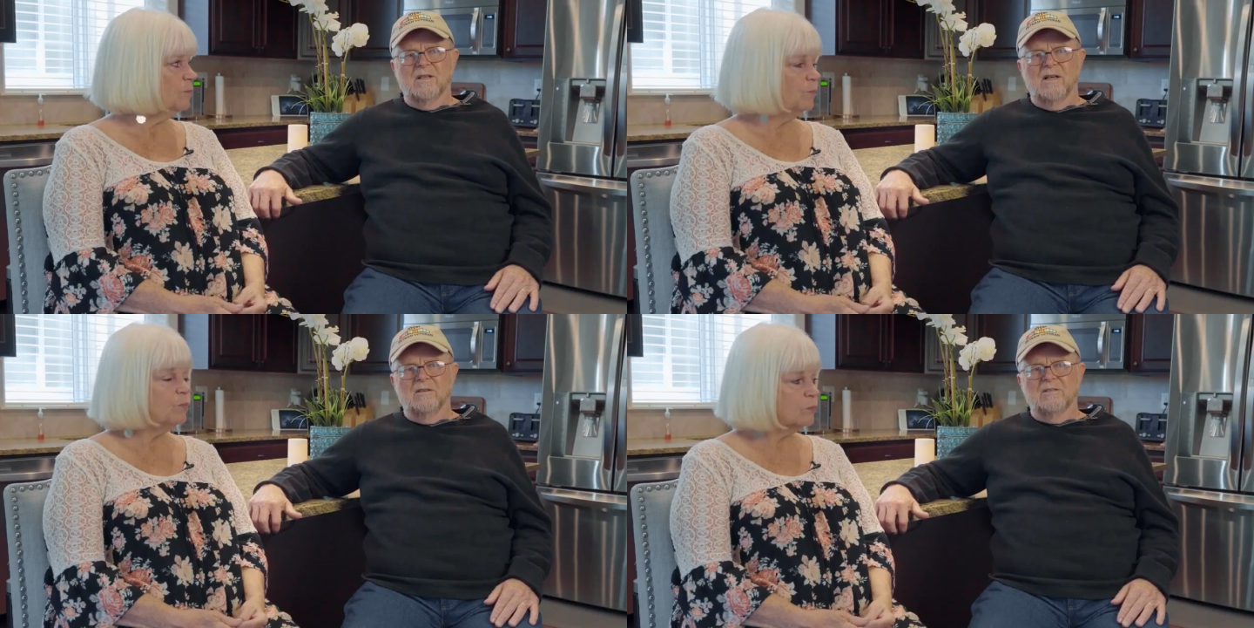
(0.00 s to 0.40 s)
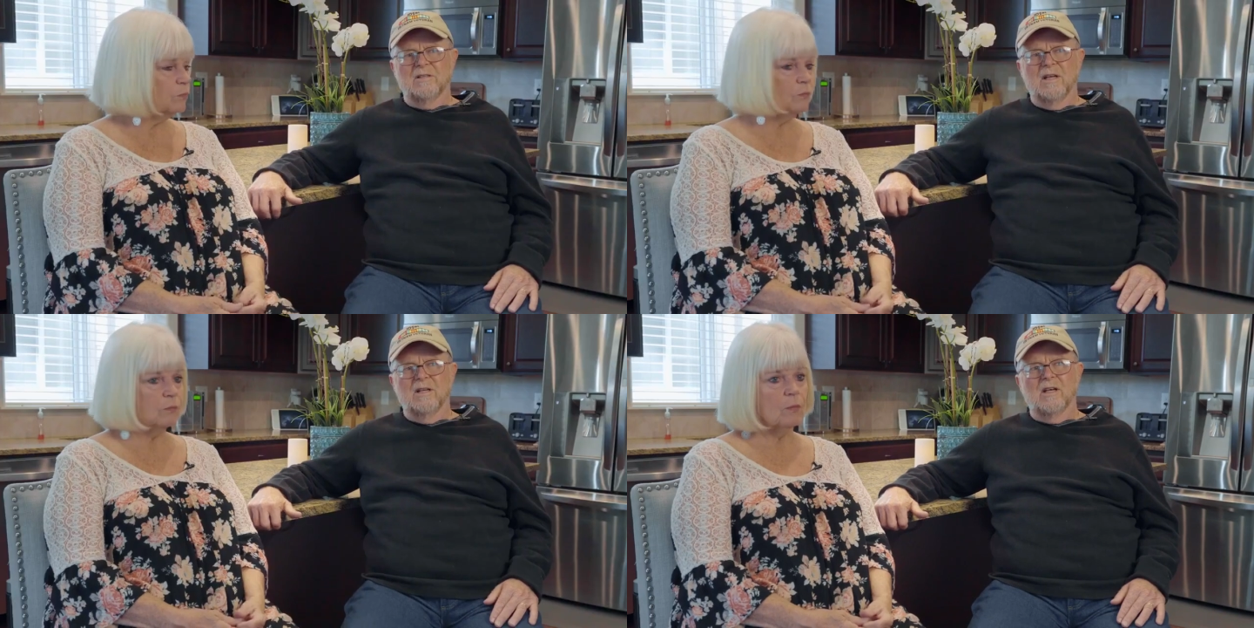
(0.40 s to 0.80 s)
Speaker 1: to have
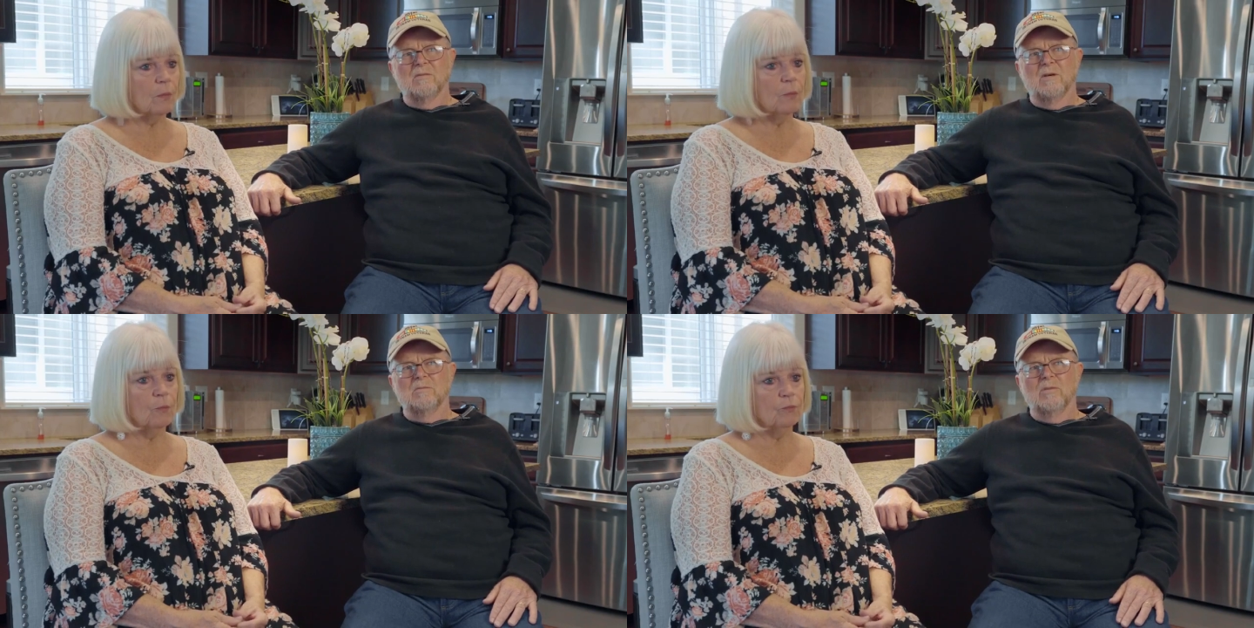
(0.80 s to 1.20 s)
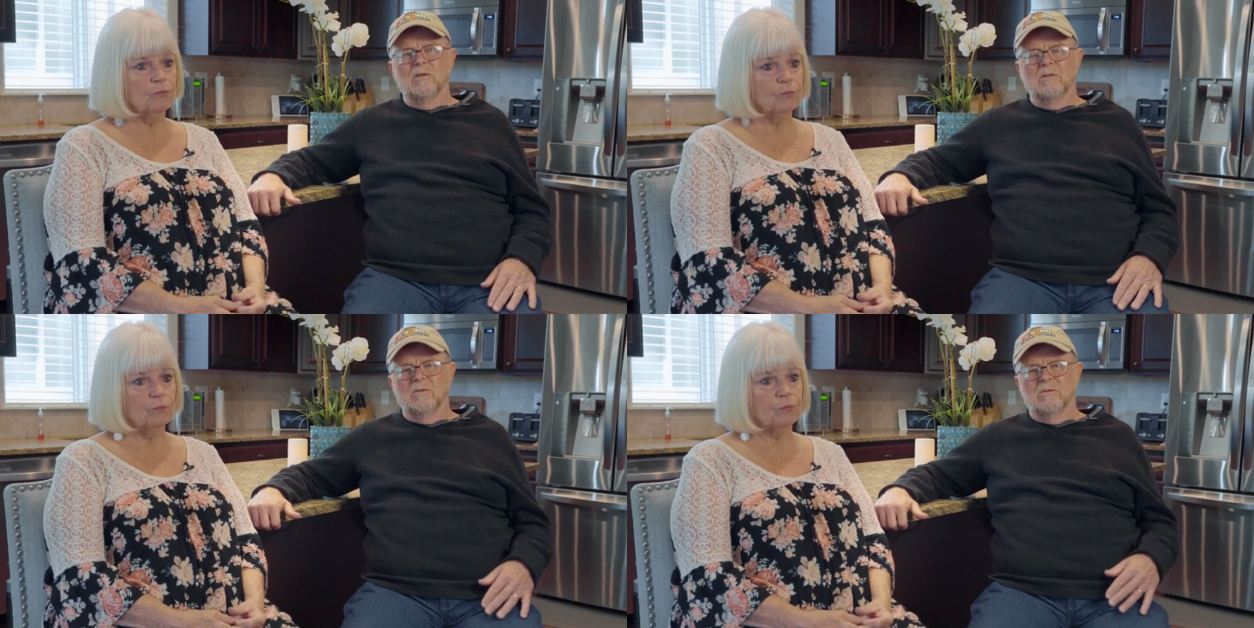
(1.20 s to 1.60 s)
shane come on
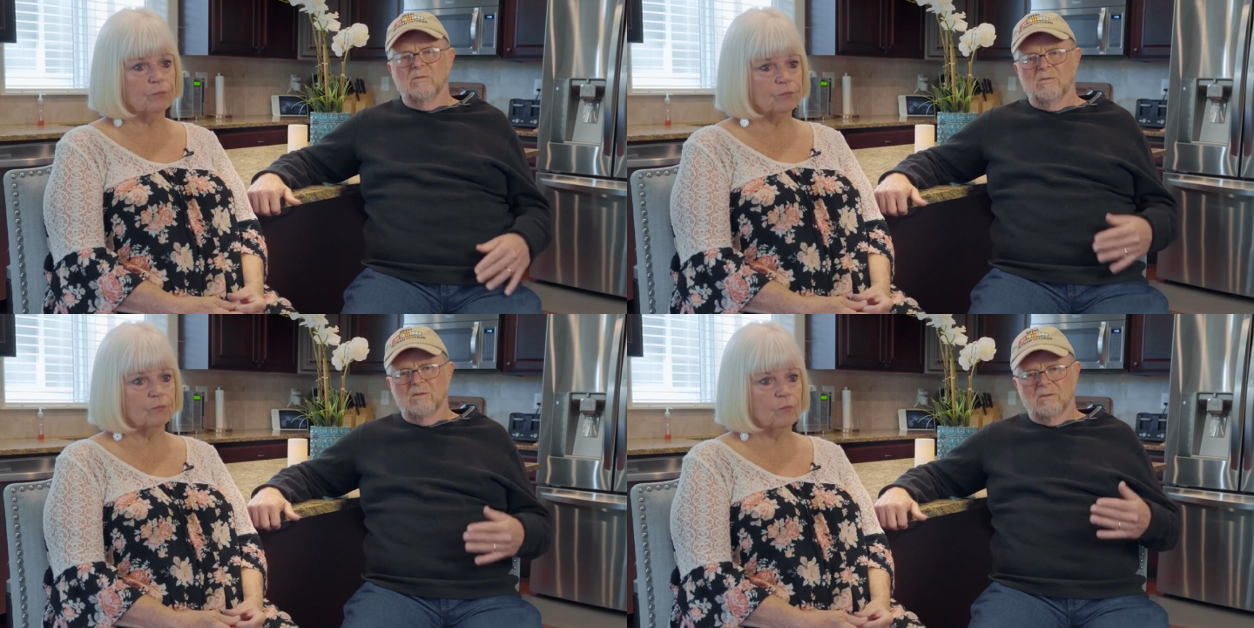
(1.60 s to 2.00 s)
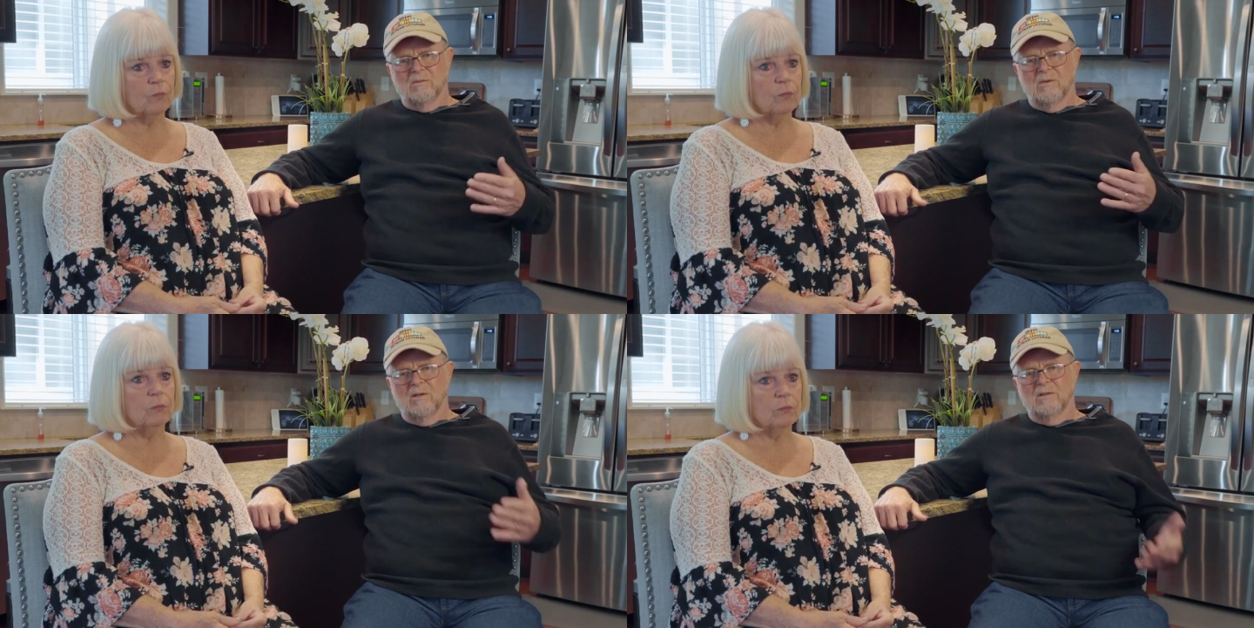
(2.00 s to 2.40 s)
board with with
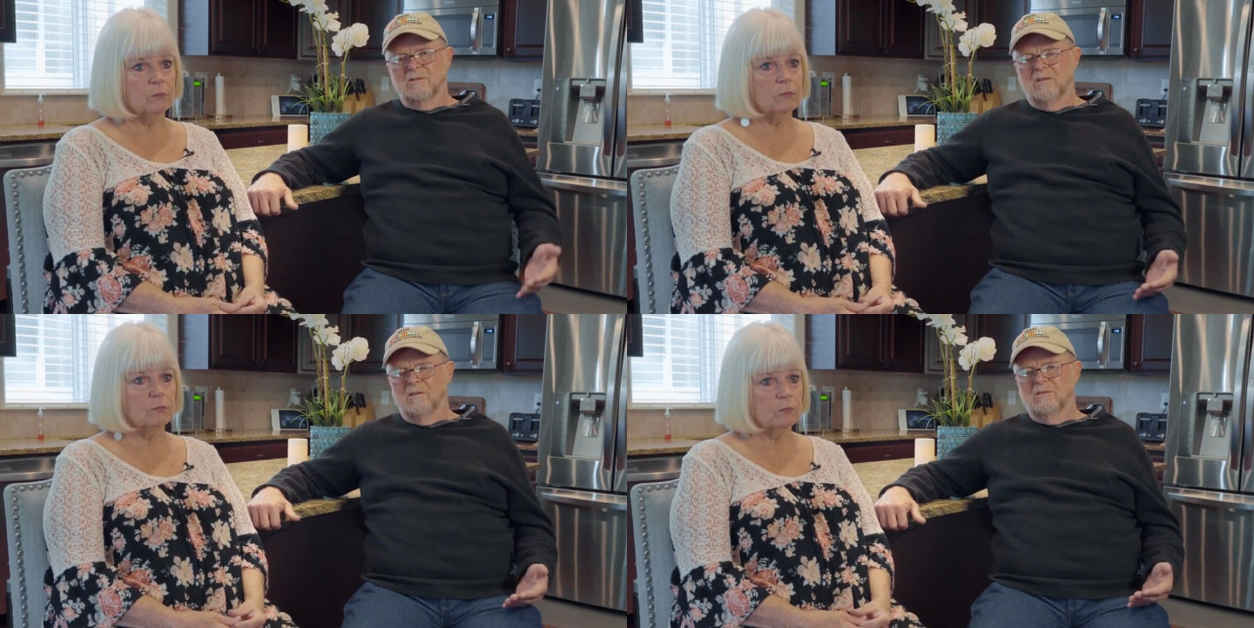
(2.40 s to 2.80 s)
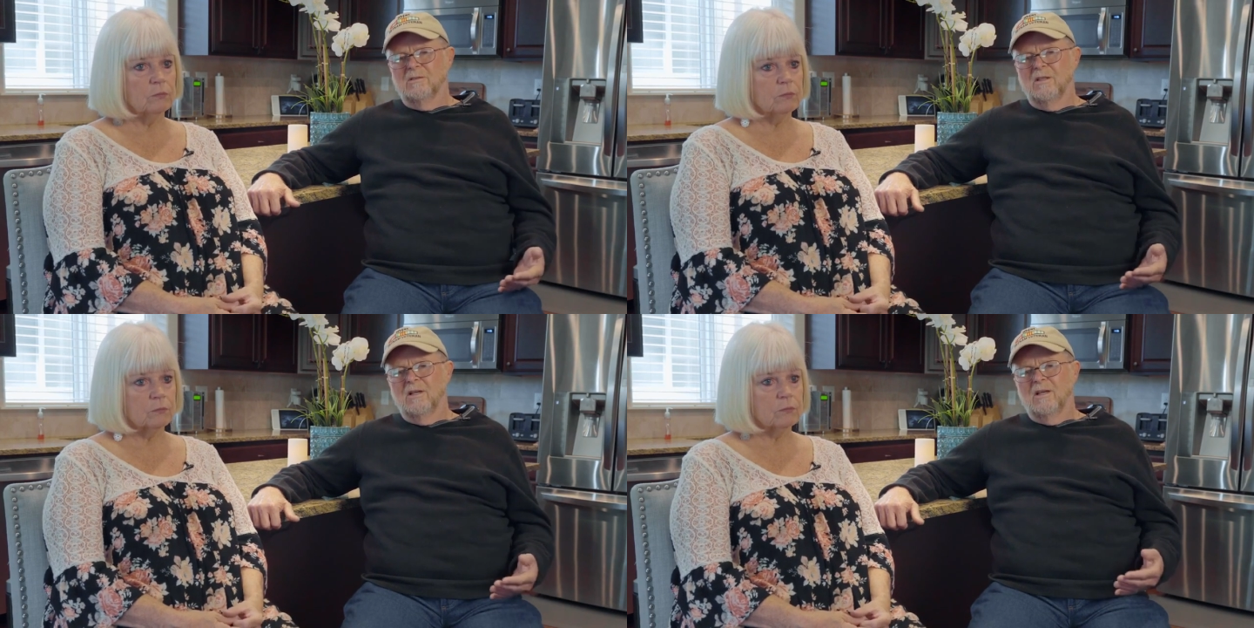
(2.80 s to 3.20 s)
waterstone
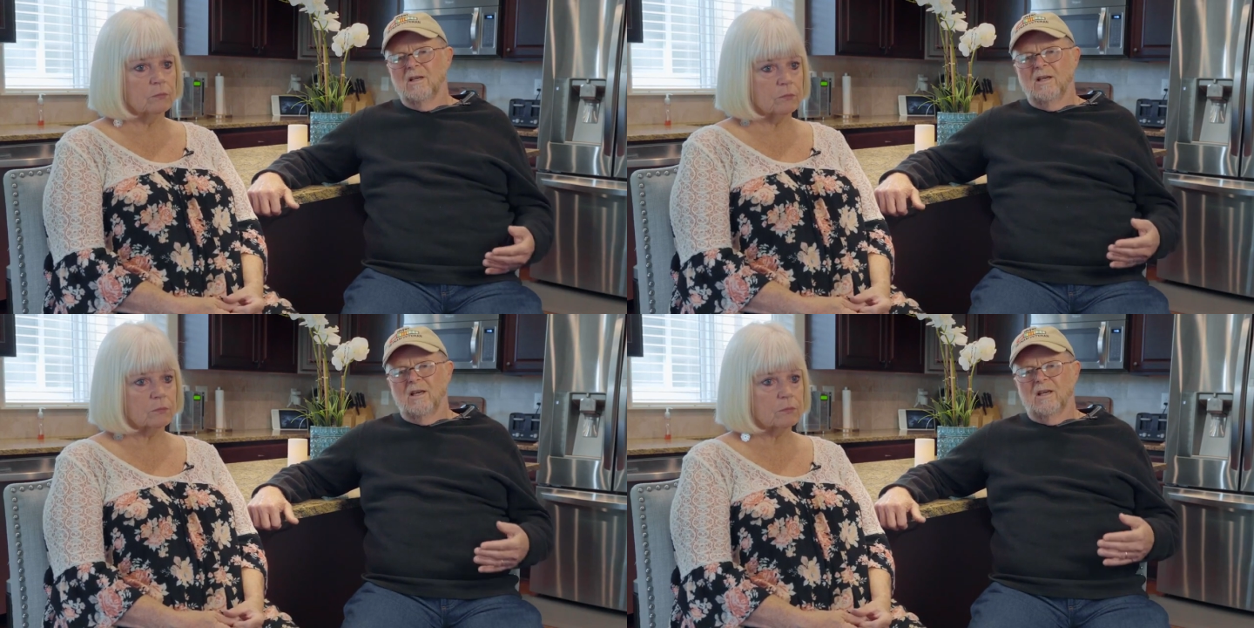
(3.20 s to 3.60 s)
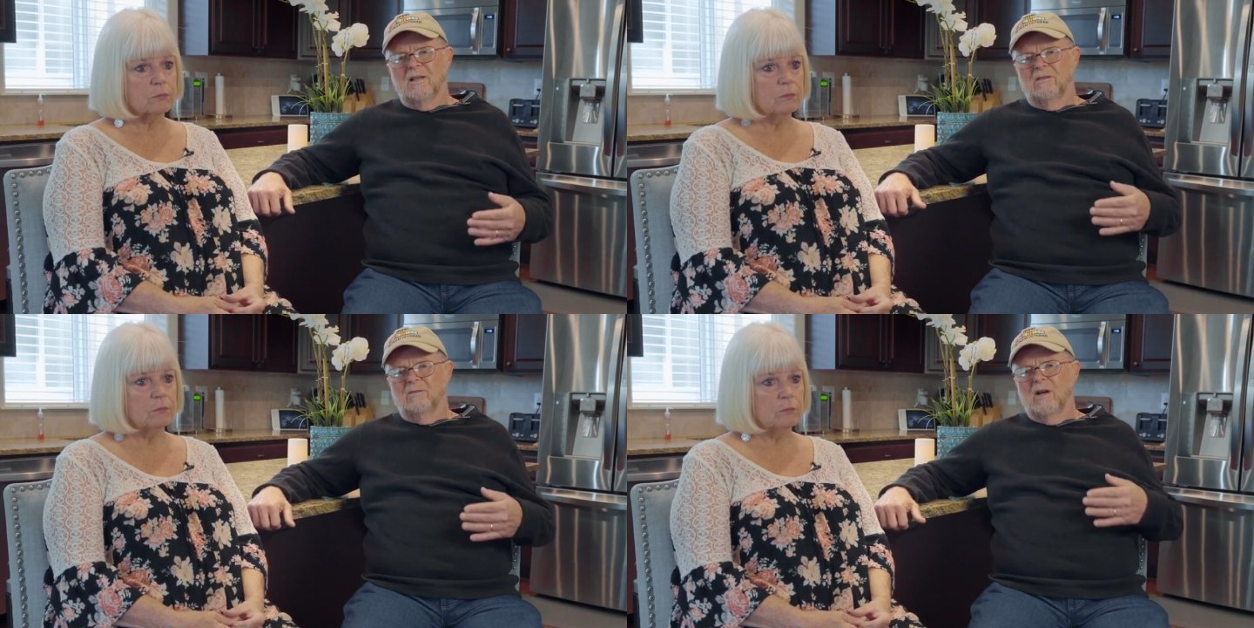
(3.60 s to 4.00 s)

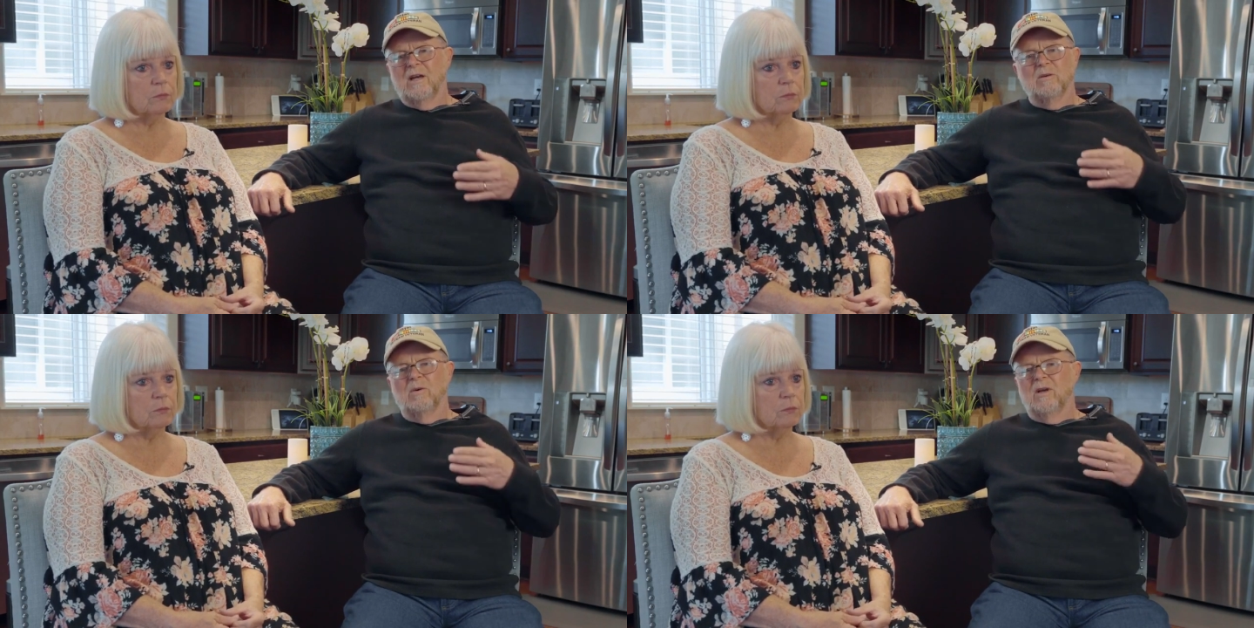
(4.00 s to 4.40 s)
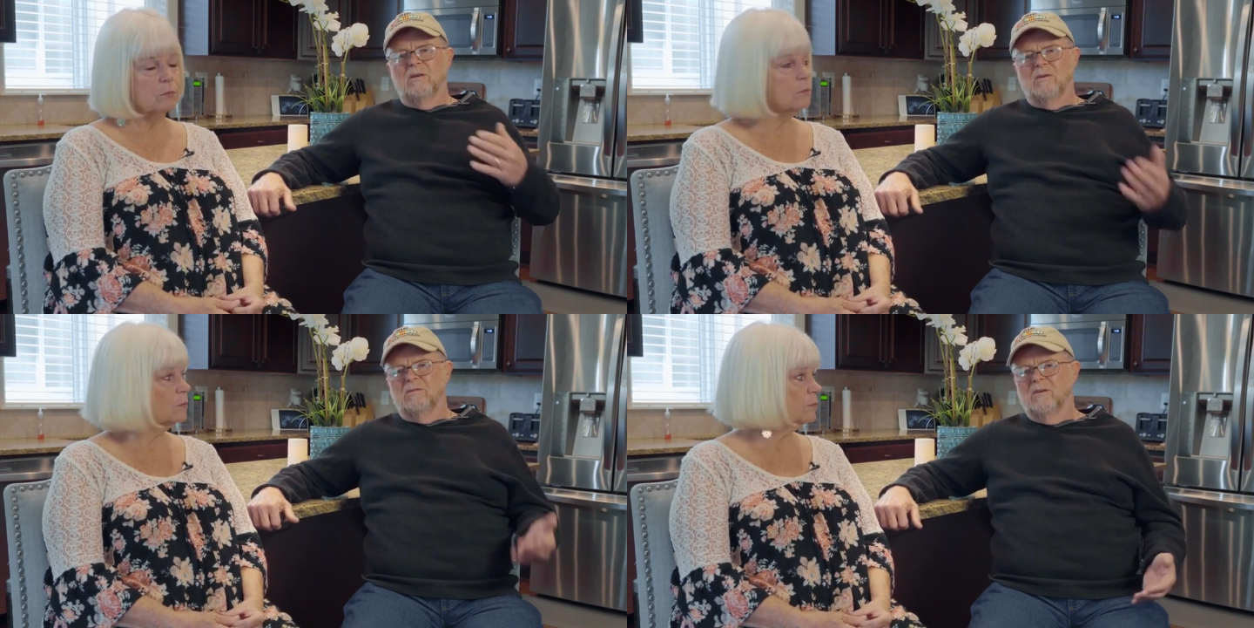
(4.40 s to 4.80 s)
and right away we